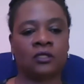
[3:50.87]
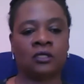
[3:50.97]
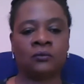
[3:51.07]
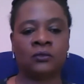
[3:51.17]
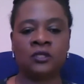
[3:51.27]
I
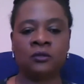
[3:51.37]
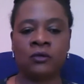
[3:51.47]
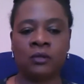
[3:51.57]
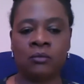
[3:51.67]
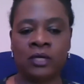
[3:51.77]
wanted
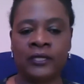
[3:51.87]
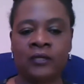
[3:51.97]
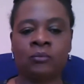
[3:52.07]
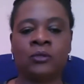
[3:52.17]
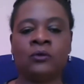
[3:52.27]
my
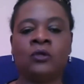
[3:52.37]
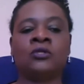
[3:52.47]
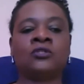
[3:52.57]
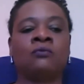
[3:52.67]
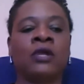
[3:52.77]
employment
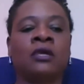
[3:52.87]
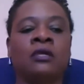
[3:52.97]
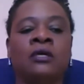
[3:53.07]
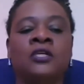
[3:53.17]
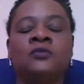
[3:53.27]
to
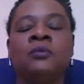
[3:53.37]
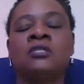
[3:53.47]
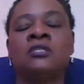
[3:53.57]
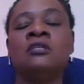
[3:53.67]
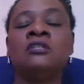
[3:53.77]
recognise me as
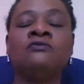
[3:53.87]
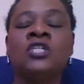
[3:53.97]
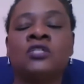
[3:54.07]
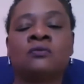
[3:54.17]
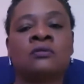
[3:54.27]
an
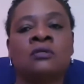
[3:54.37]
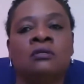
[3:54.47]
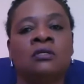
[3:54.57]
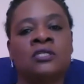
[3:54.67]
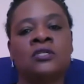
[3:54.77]
individual,
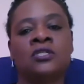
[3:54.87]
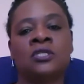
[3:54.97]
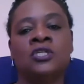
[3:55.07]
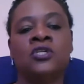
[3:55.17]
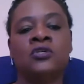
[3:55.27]
not just as a
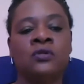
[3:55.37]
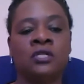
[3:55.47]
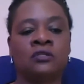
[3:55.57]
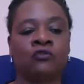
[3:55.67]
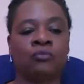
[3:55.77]

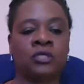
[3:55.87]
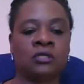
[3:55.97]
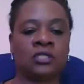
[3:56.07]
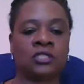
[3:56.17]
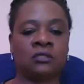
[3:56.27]
unit of
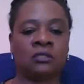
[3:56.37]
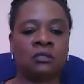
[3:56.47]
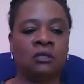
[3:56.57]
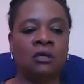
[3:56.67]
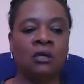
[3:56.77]
production.
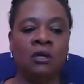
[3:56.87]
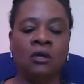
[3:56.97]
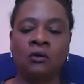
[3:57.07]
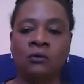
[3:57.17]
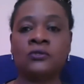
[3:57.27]

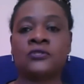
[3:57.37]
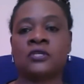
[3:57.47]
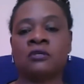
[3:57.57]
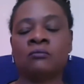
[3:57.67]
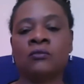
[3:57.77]

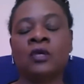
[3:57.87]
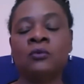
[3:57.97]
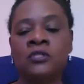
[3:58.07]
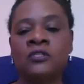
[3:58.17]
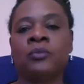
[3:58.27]
Also, I
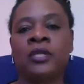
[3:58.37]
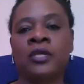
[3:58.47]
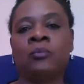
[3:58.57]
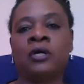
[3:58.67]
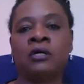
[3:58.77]
wanted to play a
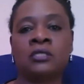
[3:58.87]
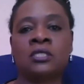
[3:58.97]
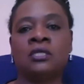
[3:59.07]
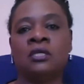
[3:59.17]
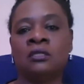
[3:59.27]
part
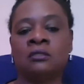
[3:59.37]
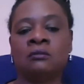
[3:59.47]
in